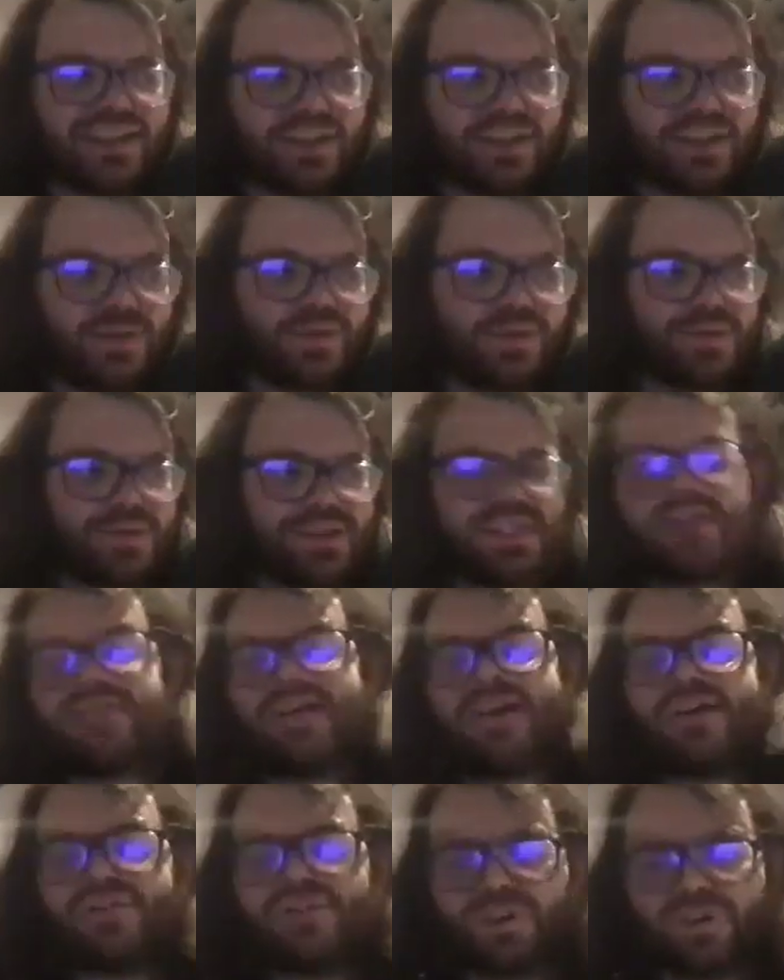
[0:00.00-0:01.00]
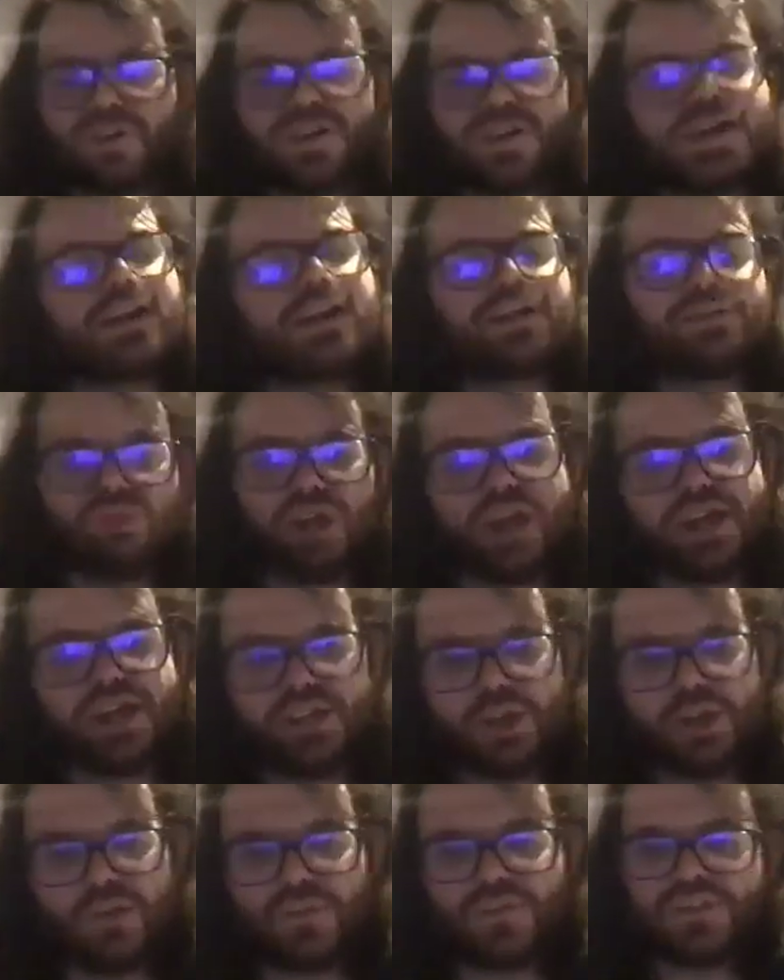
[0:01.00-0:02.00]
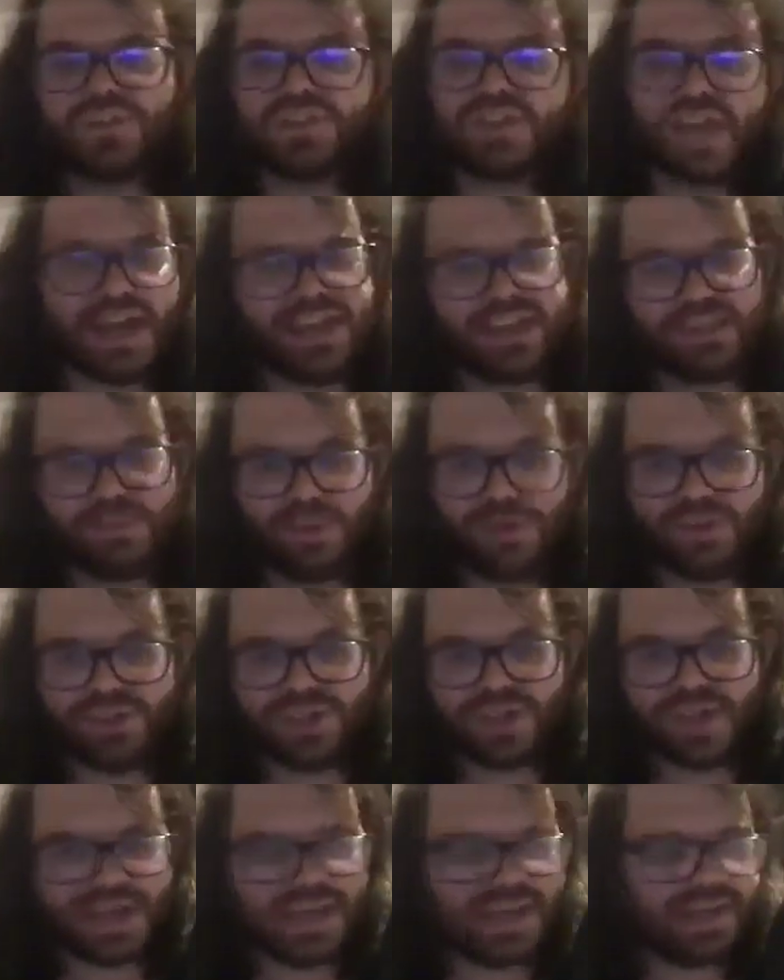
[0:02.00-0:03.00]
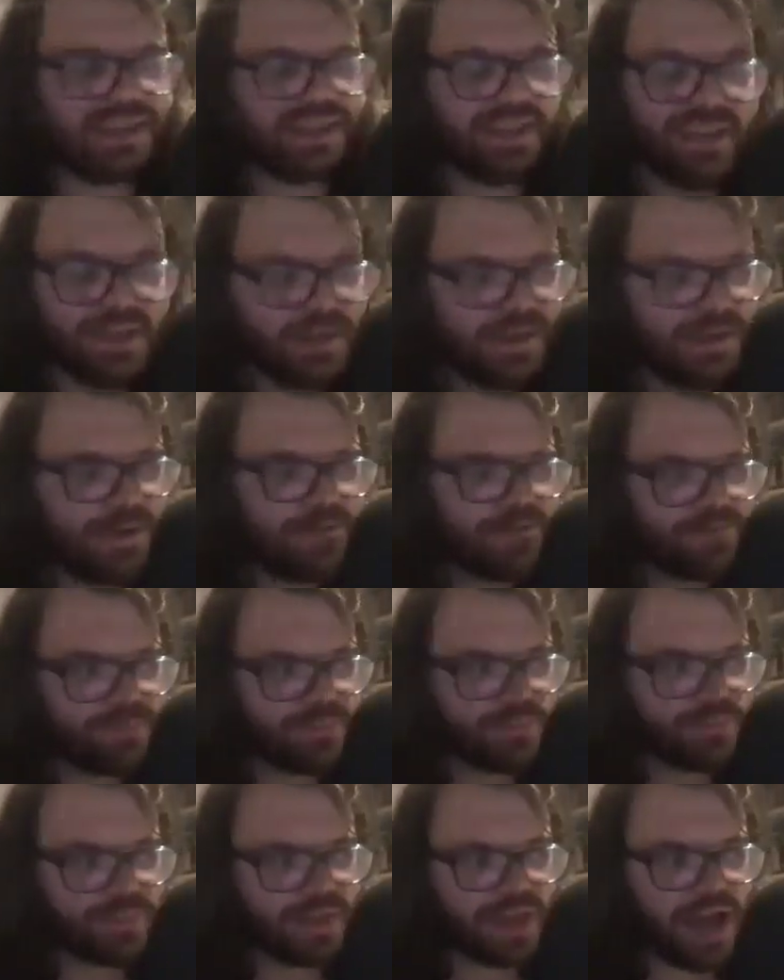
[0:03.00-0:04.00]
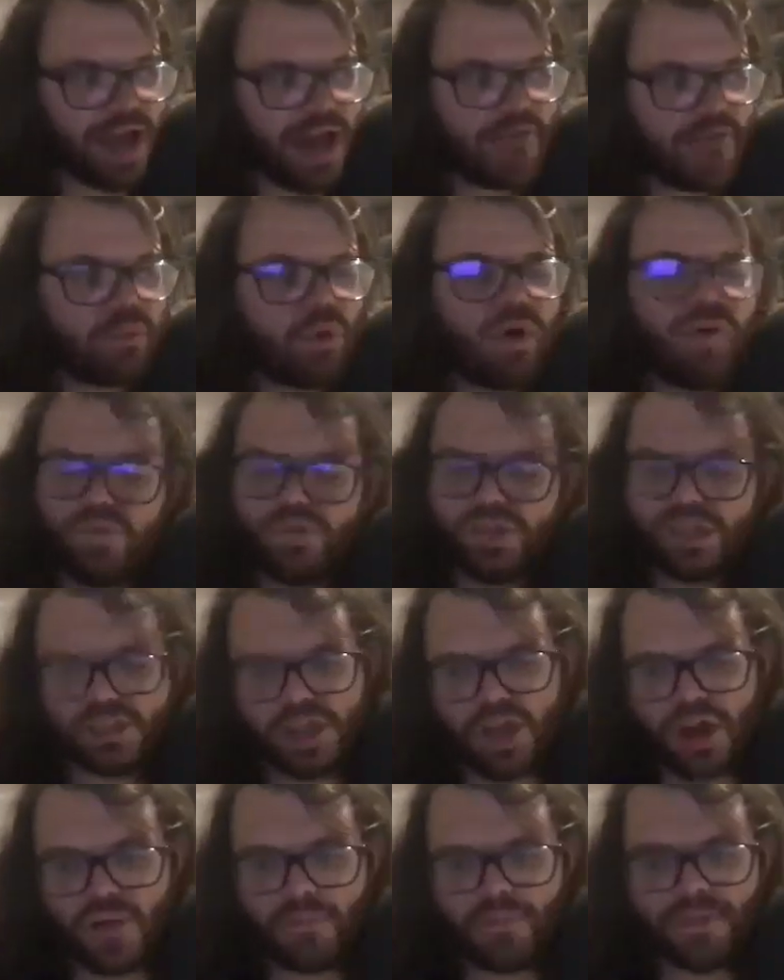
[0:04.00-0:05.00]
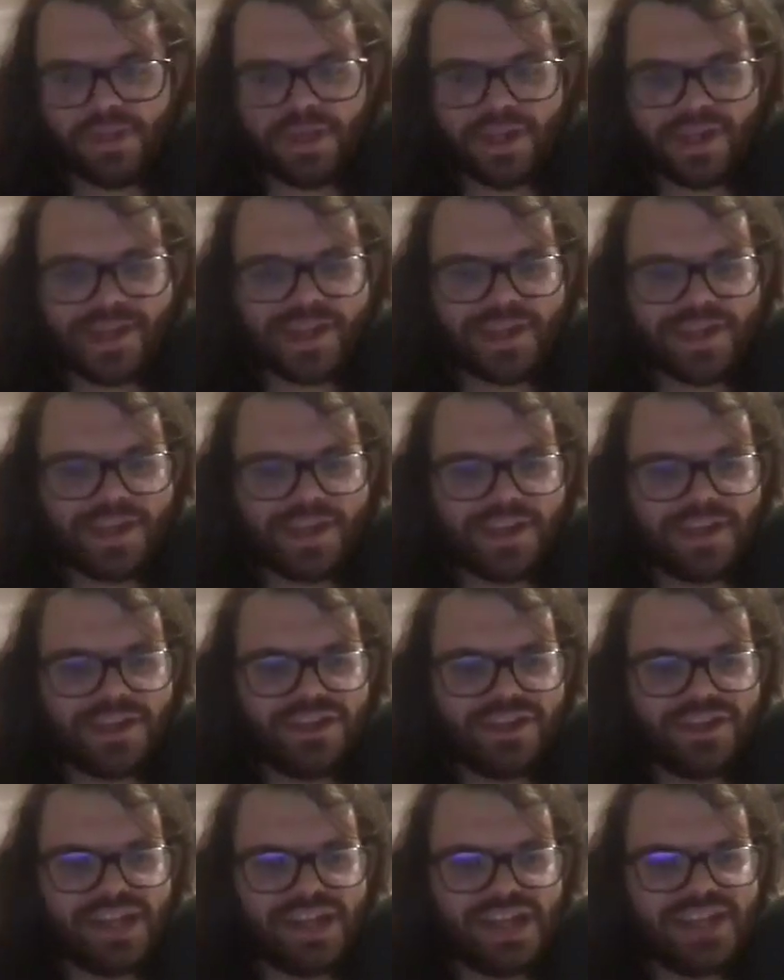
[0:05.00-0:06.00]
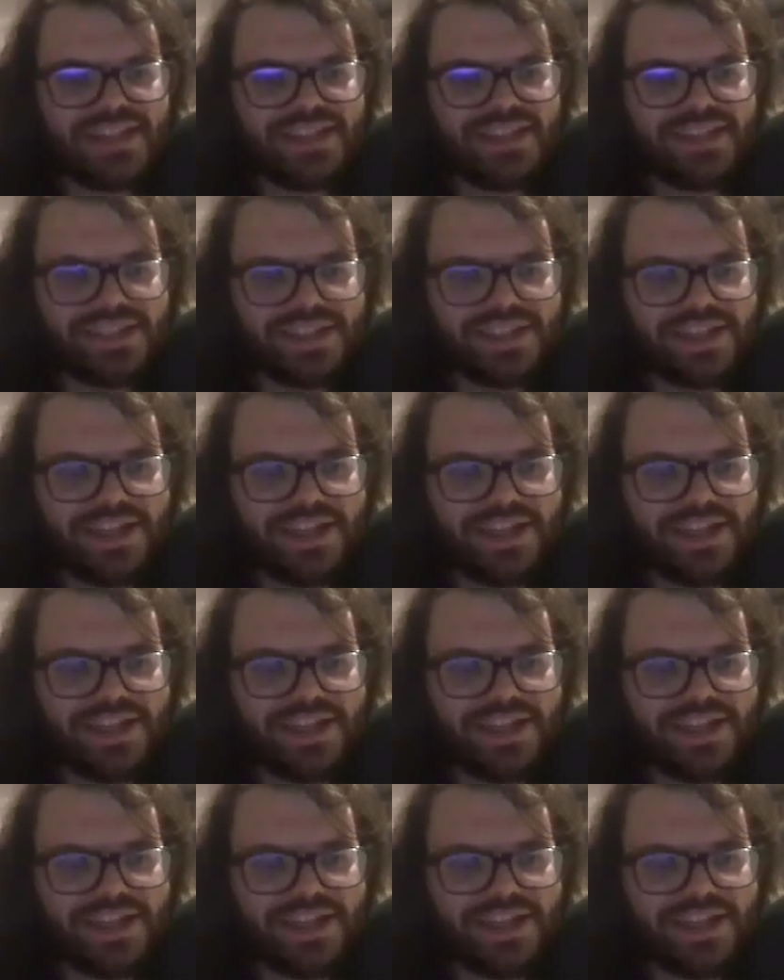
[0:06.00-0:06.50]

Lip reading: the 2 trips to South Africa are kind of write-offs. Get any points you can. I've waffled a lot, but like this,